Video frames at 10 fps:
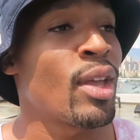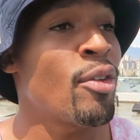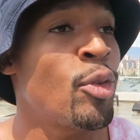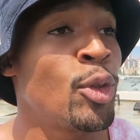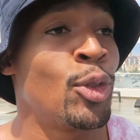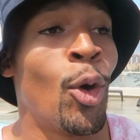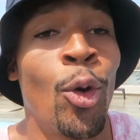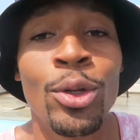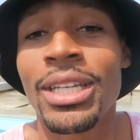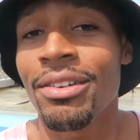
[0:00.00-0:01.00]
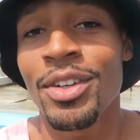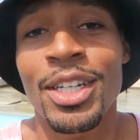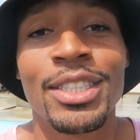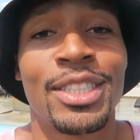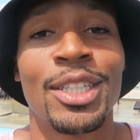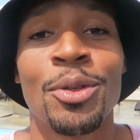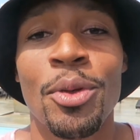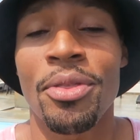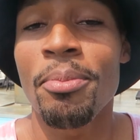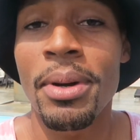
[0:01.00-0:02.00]
if you don't have a
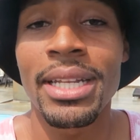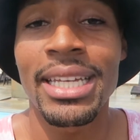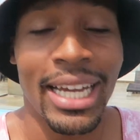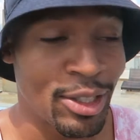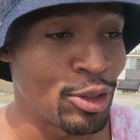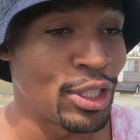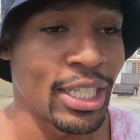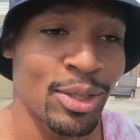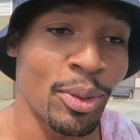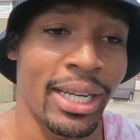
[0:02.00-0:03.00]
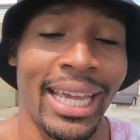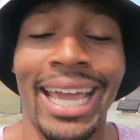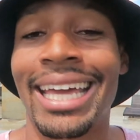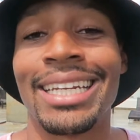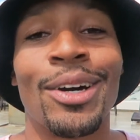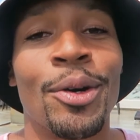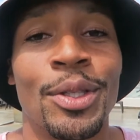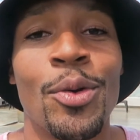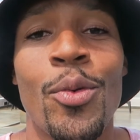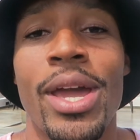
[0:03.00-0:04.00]
concern with money and you just want to get it
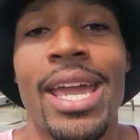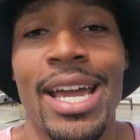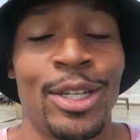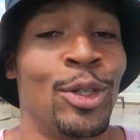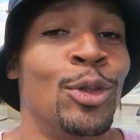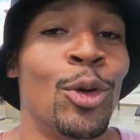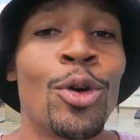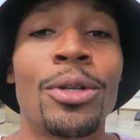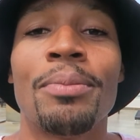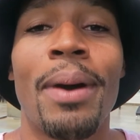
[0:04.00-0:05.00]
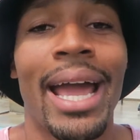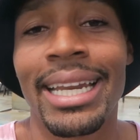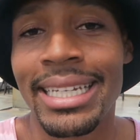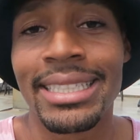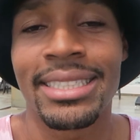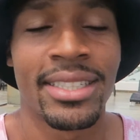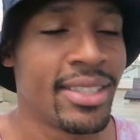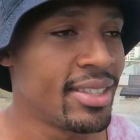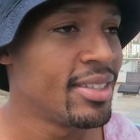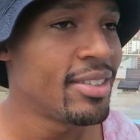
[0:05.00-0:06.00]
out the way and you don't mind it,
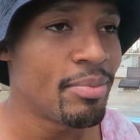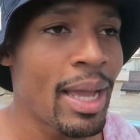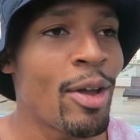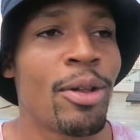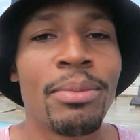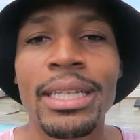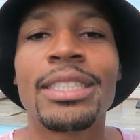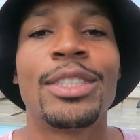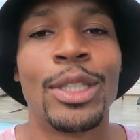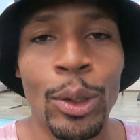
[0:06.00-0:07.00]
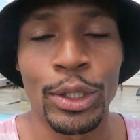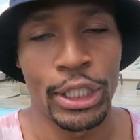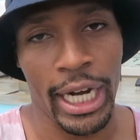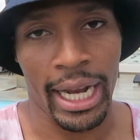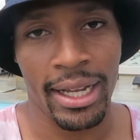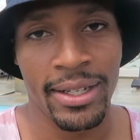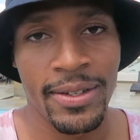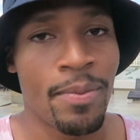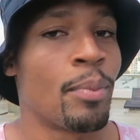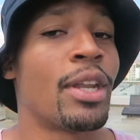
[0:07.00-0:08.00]
by all means don't check.
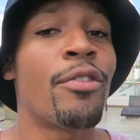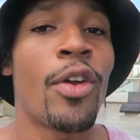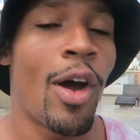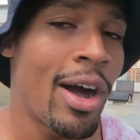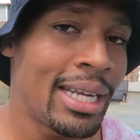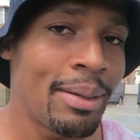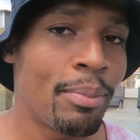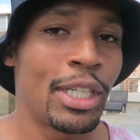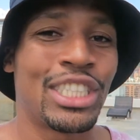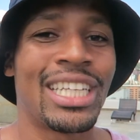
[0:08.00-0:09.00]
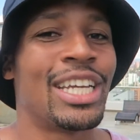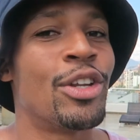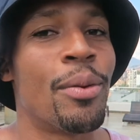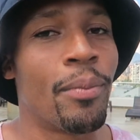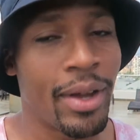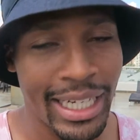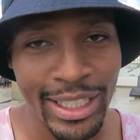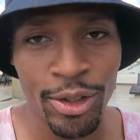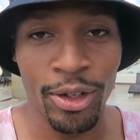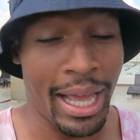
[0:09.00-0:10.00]
But if you're on a budget and you
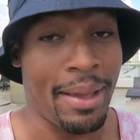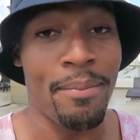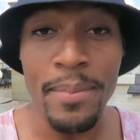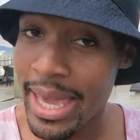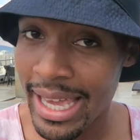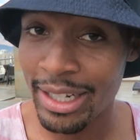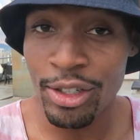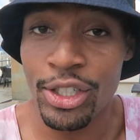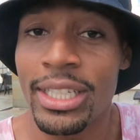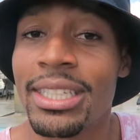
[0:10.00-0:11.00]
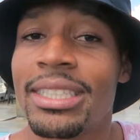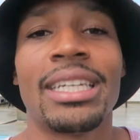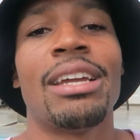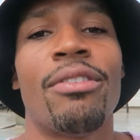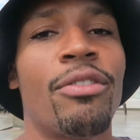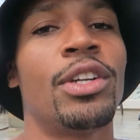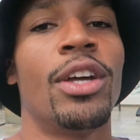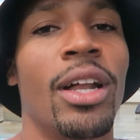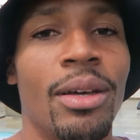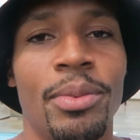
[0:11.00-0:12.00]
and you're like me and you're trying to save every
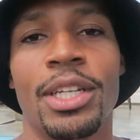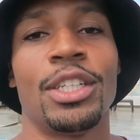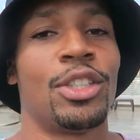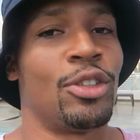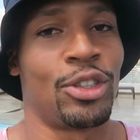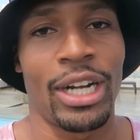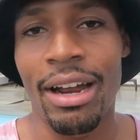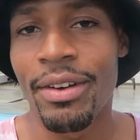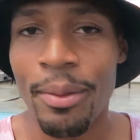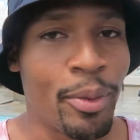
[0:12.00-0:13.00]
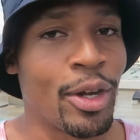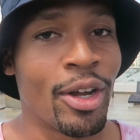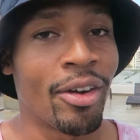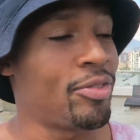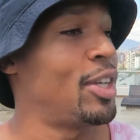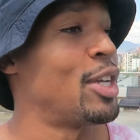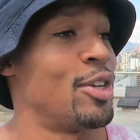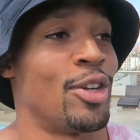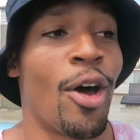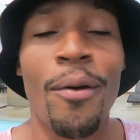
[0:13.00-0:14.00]
dollar because you're traveling pretty often,
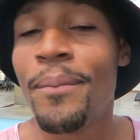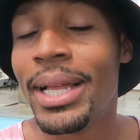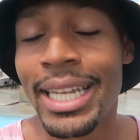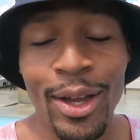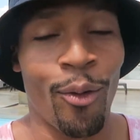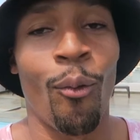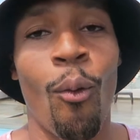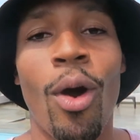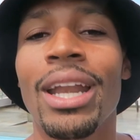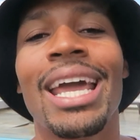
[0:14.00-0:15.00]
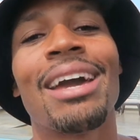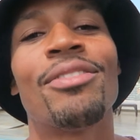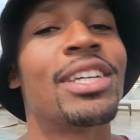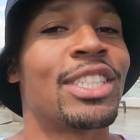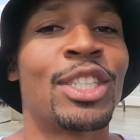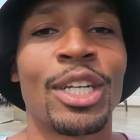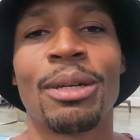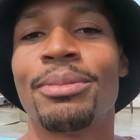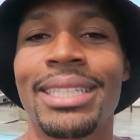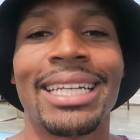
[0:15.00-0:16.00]
you're now building or whatever your
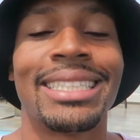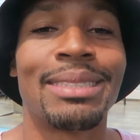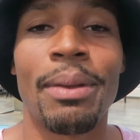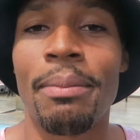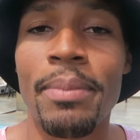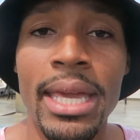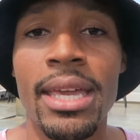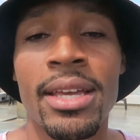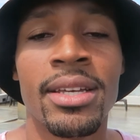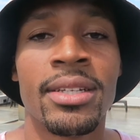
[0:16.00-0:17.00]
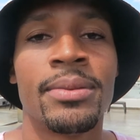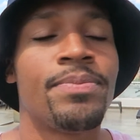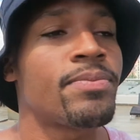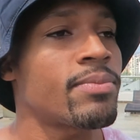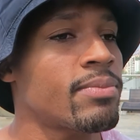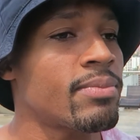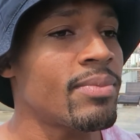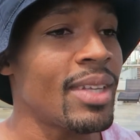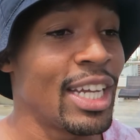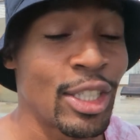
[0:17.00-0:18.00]
circumstances may be,
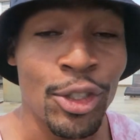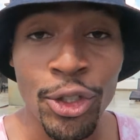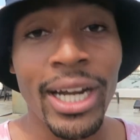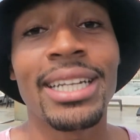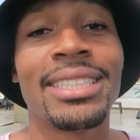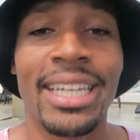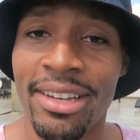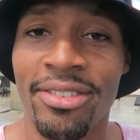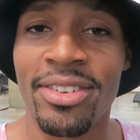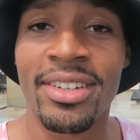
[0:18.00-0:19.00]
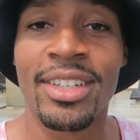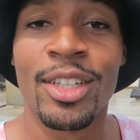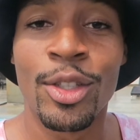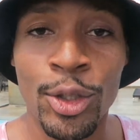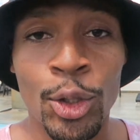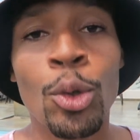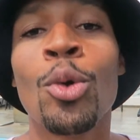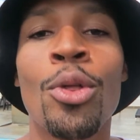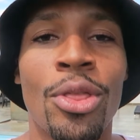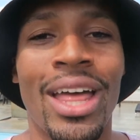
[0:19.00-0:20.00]
and you're trying to save,
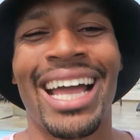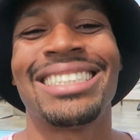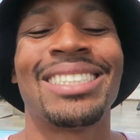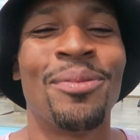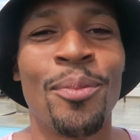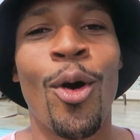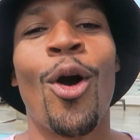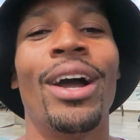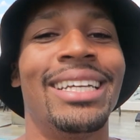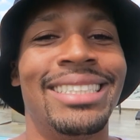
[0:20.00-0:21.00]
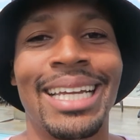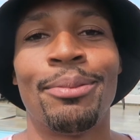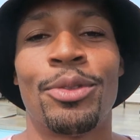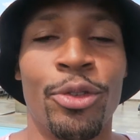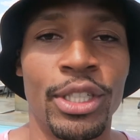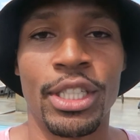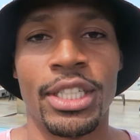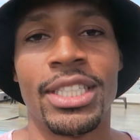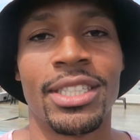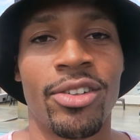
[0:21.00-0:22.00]
do that more in-depth
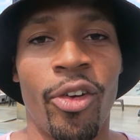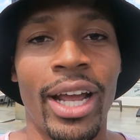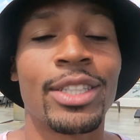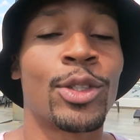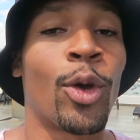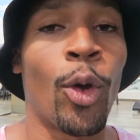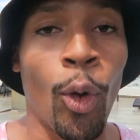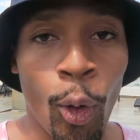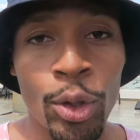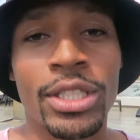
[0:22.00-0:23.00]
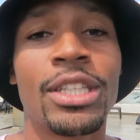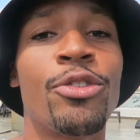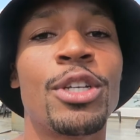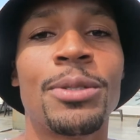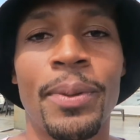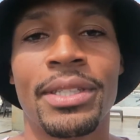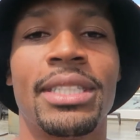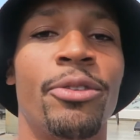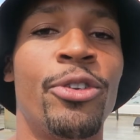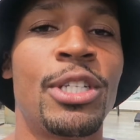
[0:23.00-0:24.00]
research, right? So go to the
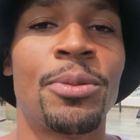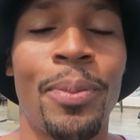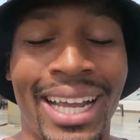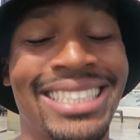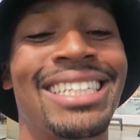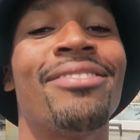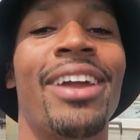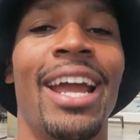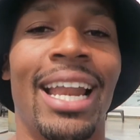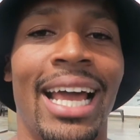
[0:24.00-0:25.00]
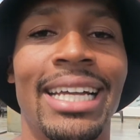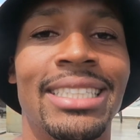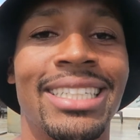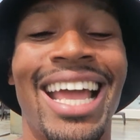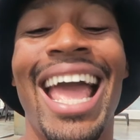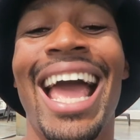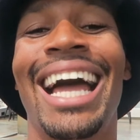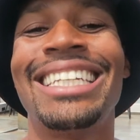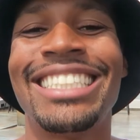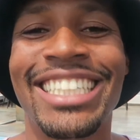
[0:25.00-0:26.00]
respect, respective airlines
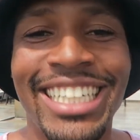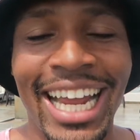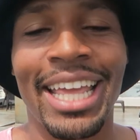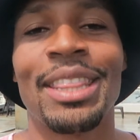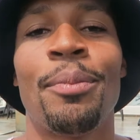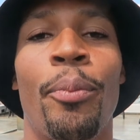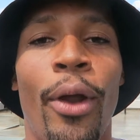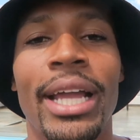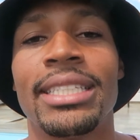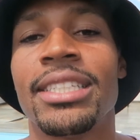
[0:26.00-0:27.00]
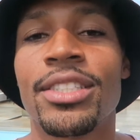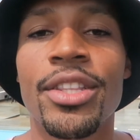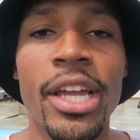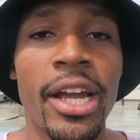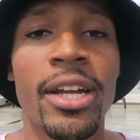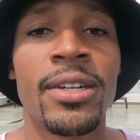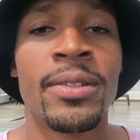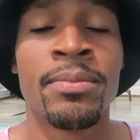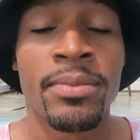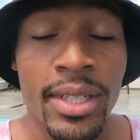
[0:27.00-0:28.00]
and check the prices there,
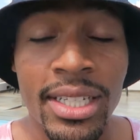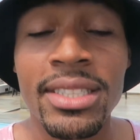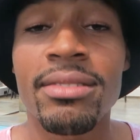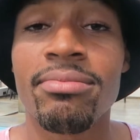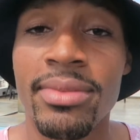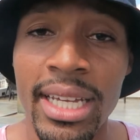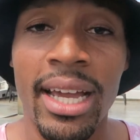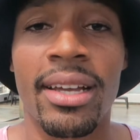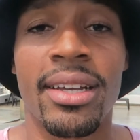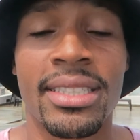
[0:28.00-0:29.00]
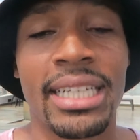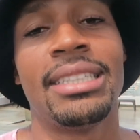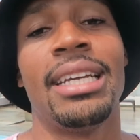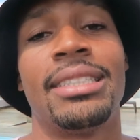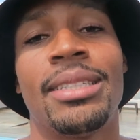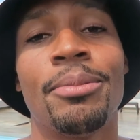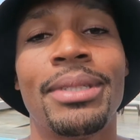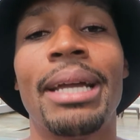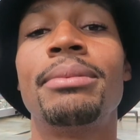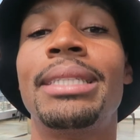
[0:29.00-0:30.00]
because yeah, as I said,
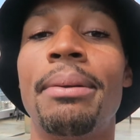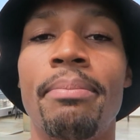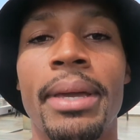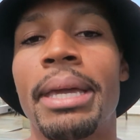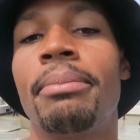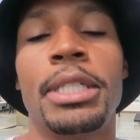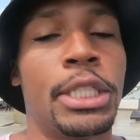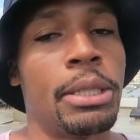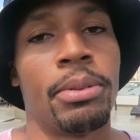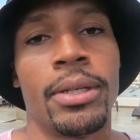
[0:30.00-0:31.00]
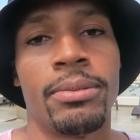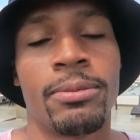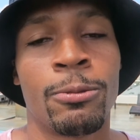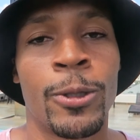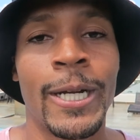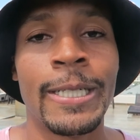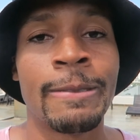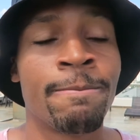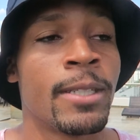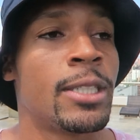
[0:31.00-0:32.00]
sometimes they may be cheaper,
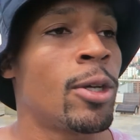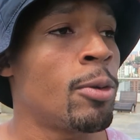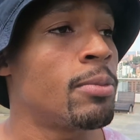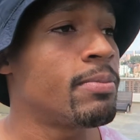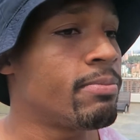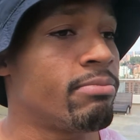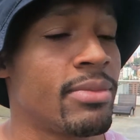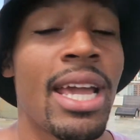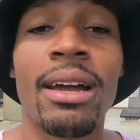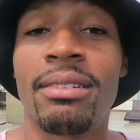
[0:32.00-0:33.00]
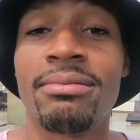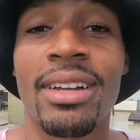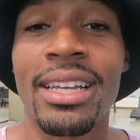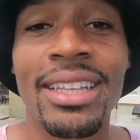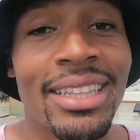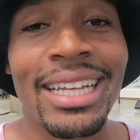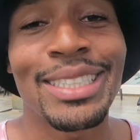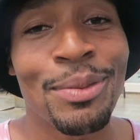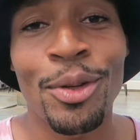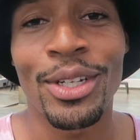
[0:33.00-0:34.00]
right? So yeah, I think
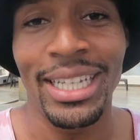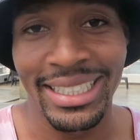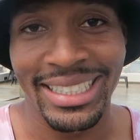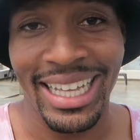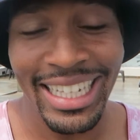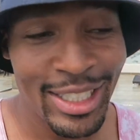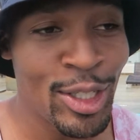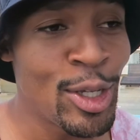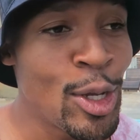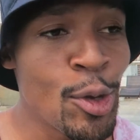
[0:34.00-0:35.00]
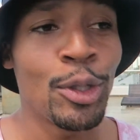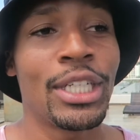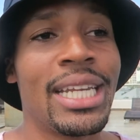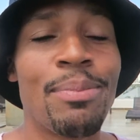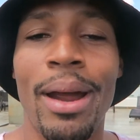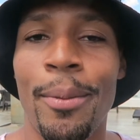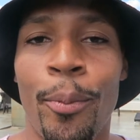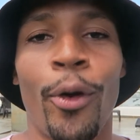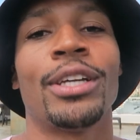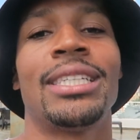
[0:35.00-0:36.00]
that's about it. That's usually my
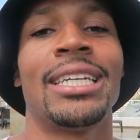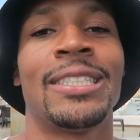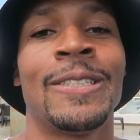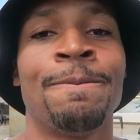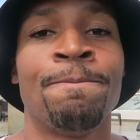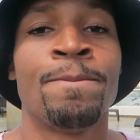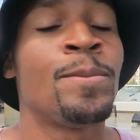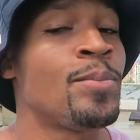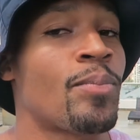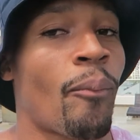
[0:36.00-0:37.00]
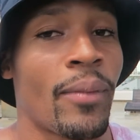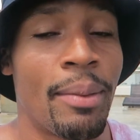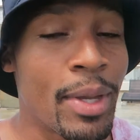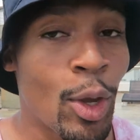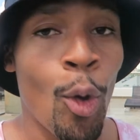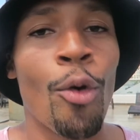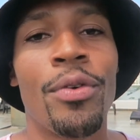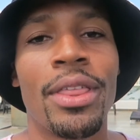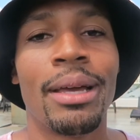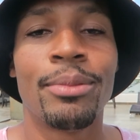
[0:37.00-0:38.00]
process. Let me go
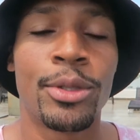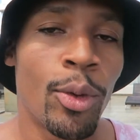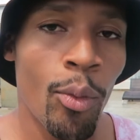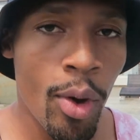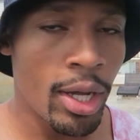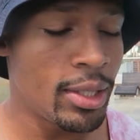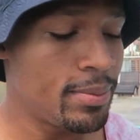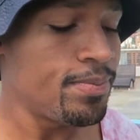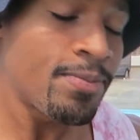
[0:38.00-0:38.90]
over them. So one,